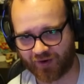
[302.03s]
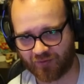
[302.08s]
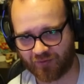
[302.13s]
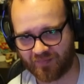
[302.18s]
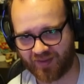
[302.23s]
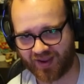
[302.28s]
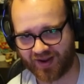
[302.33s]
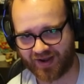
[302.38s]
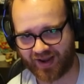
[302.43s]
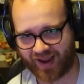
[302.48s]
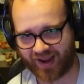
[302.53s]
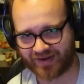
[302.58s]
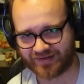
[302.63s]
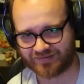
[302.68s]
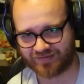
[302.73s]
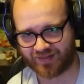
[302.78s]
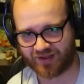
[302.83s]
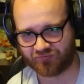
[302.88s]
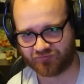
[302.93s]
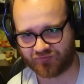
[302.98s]
mid
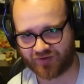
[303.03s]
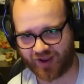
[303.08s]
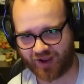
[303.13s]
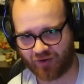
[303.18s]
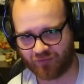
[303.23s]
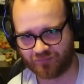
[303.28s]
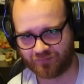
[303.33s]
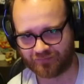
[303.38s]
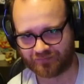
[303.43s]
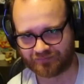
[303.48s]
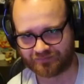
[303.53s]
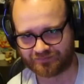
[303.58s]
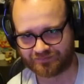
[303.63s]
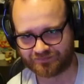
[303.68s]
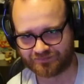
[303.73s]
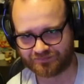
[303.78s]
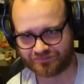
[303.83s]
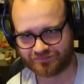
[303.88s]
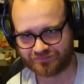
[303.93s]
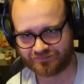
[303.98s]
and left now.
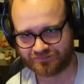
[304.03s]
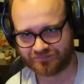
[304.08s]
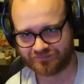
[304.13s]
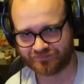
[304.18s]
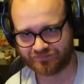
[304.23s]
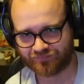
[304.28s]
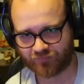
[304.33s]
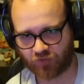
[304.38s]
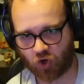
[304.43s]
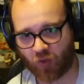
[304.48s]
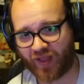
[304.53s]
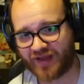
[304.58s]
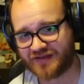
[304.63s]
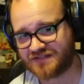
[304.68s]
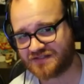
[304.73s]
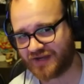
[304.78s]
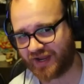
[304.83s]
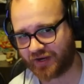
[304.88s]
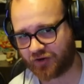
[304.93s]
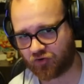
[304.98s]
Oh,
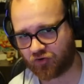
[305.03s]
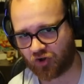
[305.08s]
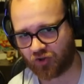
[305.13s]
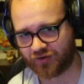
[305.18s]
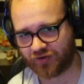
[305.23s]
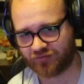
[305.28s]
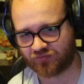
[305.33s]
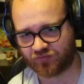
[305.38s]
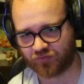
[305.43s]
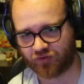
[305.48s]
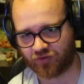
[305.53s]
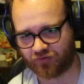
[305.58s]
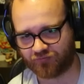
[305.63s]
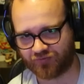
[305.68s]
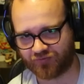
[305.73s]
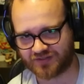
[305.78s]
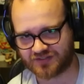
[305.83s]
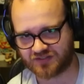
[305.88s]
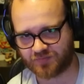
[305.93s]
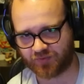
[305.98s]
that's Nightcrawler, gives a little
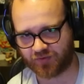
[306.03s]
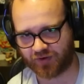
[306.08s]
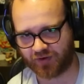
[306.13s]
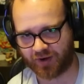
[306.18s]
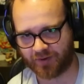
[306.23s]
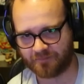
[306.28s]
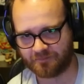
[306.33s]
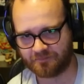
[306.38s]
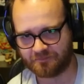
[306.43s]
flexibility.